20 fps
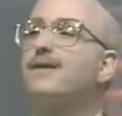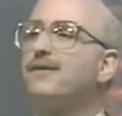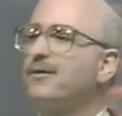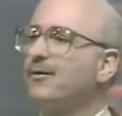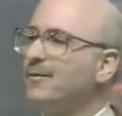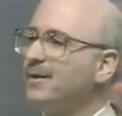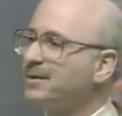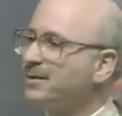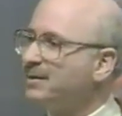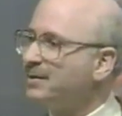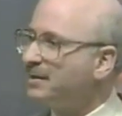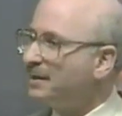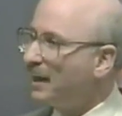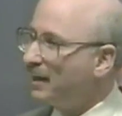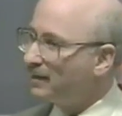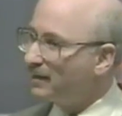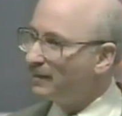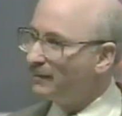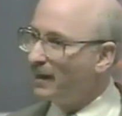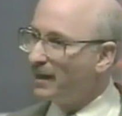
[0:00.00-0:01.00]
the risk is 10
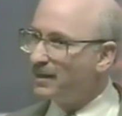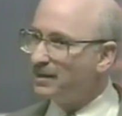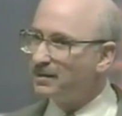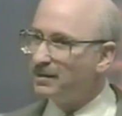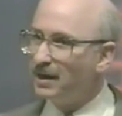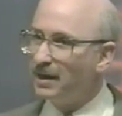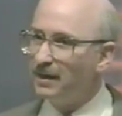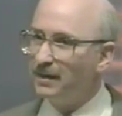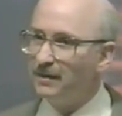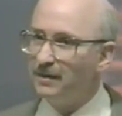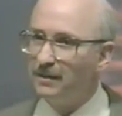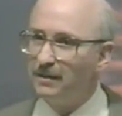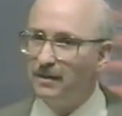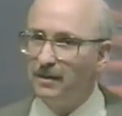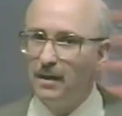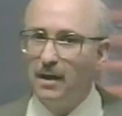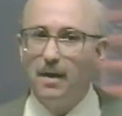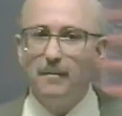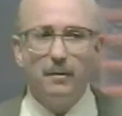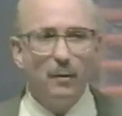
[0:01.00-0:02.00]
to the minus 8.
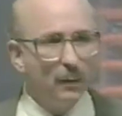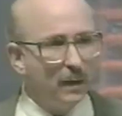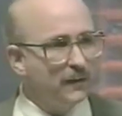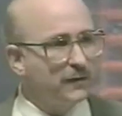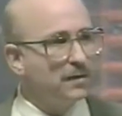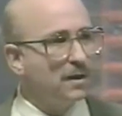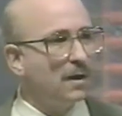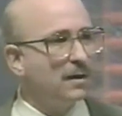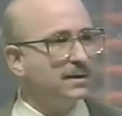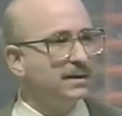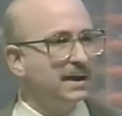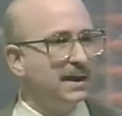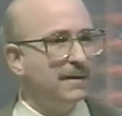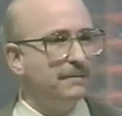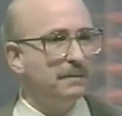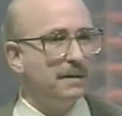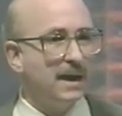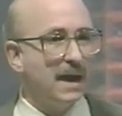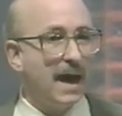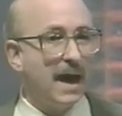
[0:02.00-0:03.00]
But we've talked to
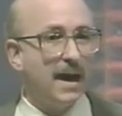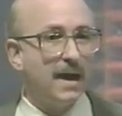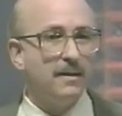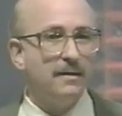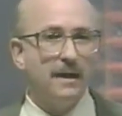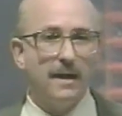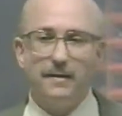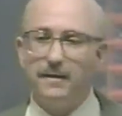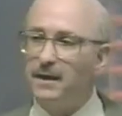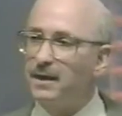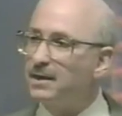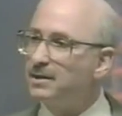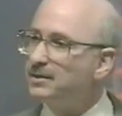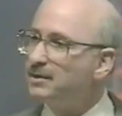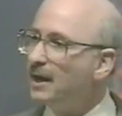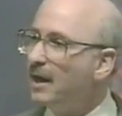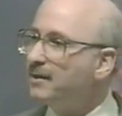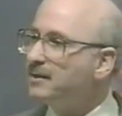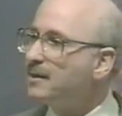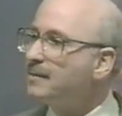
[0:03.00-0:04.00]
EPA, and they think it's
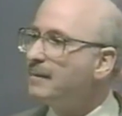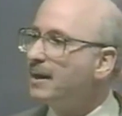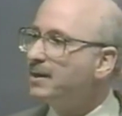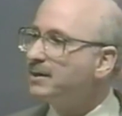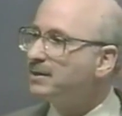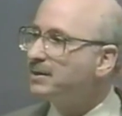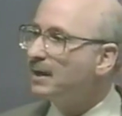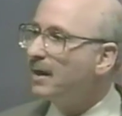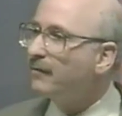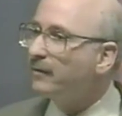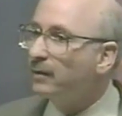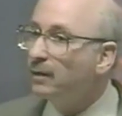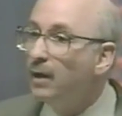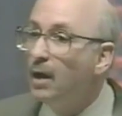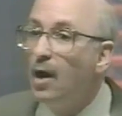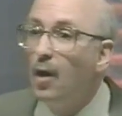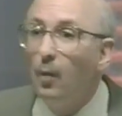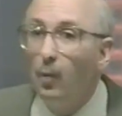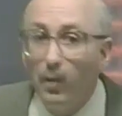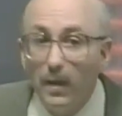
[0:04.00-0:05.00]
10 to the minus 7.
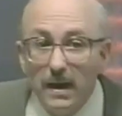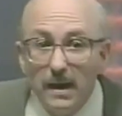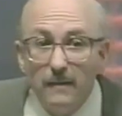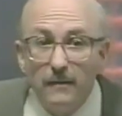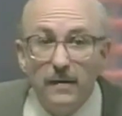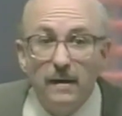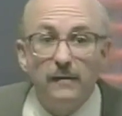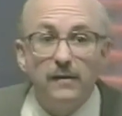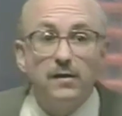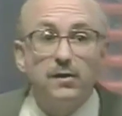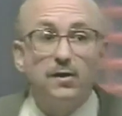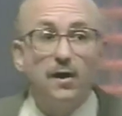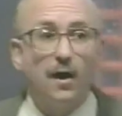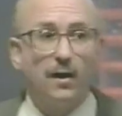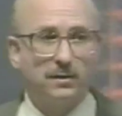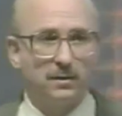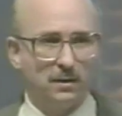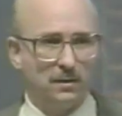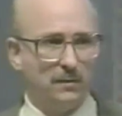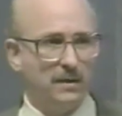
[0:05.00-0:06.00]
We've even
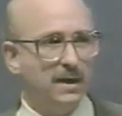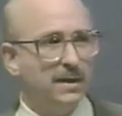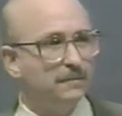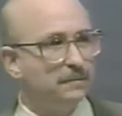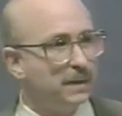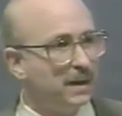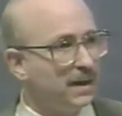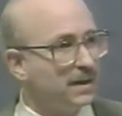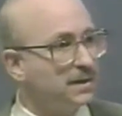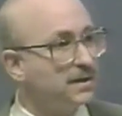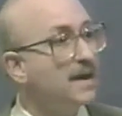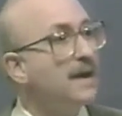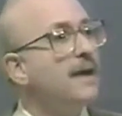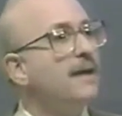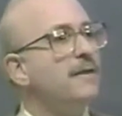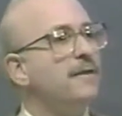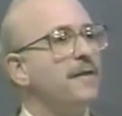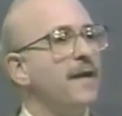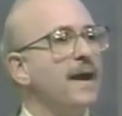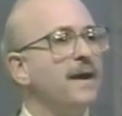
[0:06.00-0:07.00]
talked to Greenpeace.
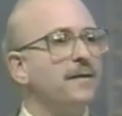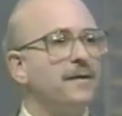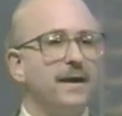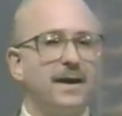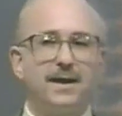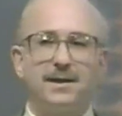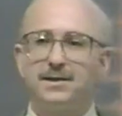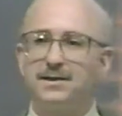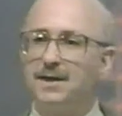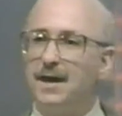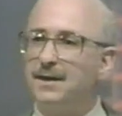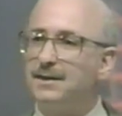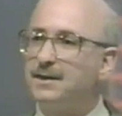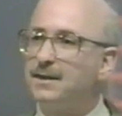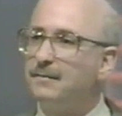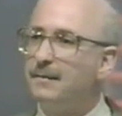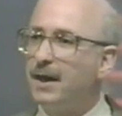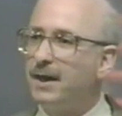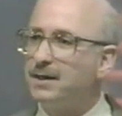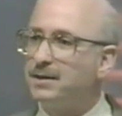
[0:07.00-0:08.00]
They think it's 10 to the
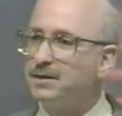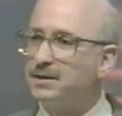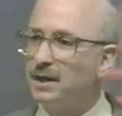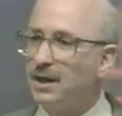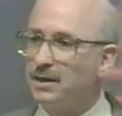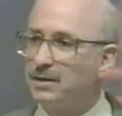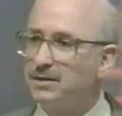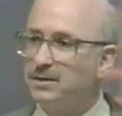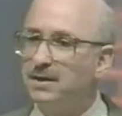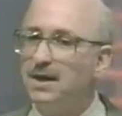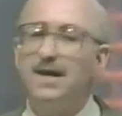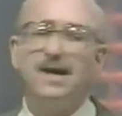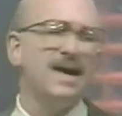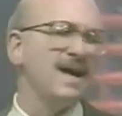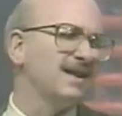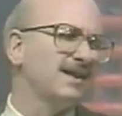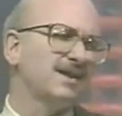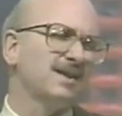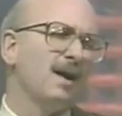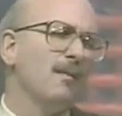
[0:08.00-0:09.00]
minus 6.
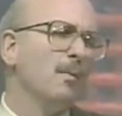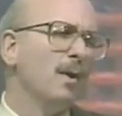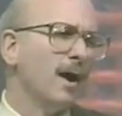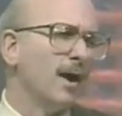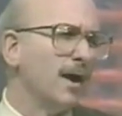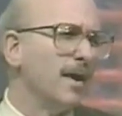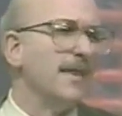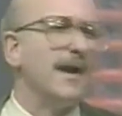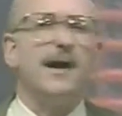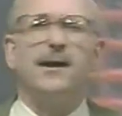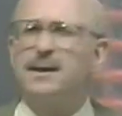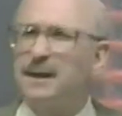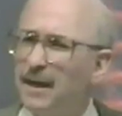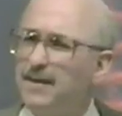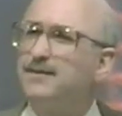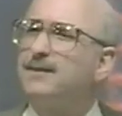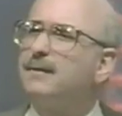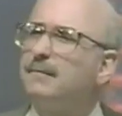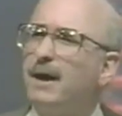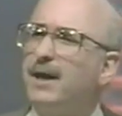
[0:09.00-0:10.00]
It's somewhere in there, 10
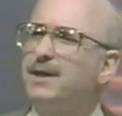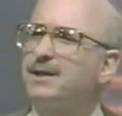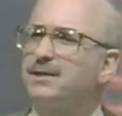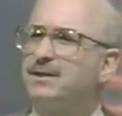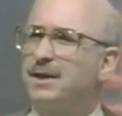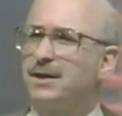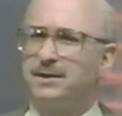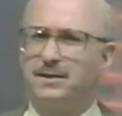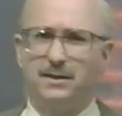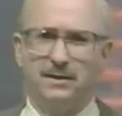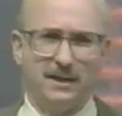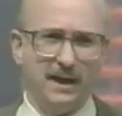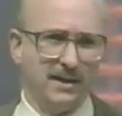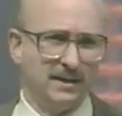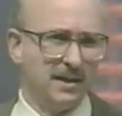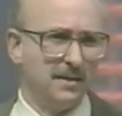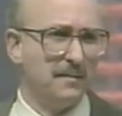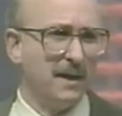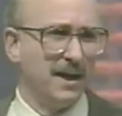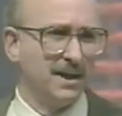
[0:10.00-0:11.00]
to the minus 6 to 10 to
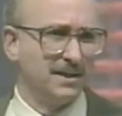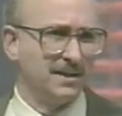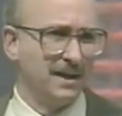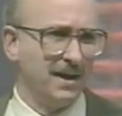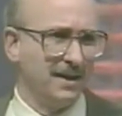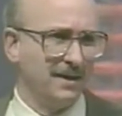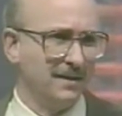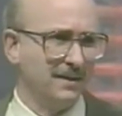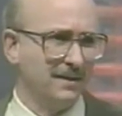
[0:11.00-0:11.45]
the minus 8.